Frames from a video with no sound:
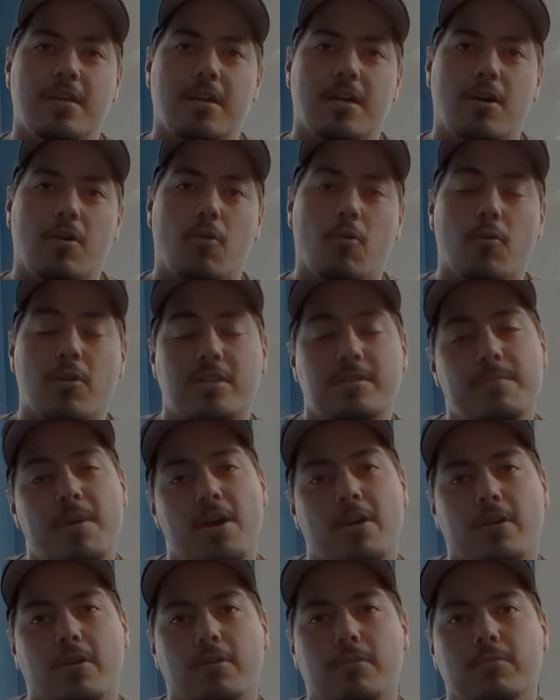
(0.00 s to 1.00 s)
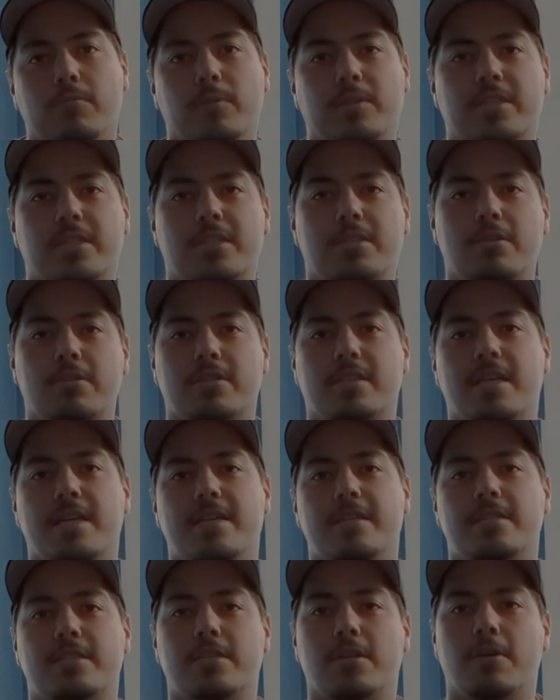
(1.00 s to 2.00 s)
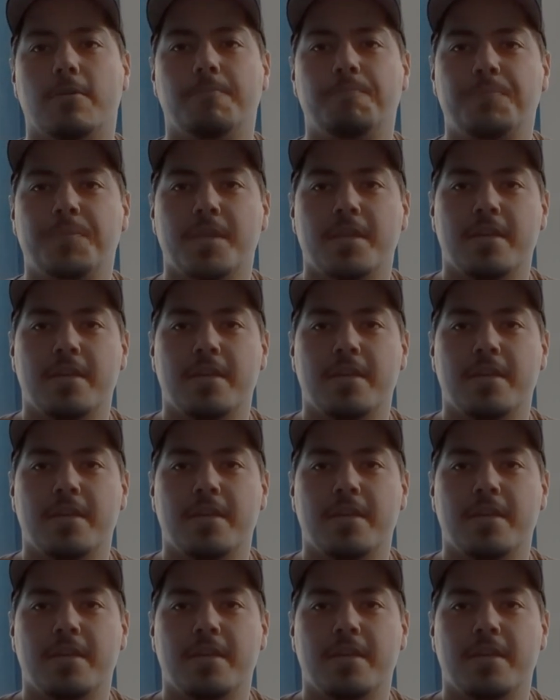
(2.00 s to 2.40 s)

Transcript: or tomorrow, which is Thursday. So,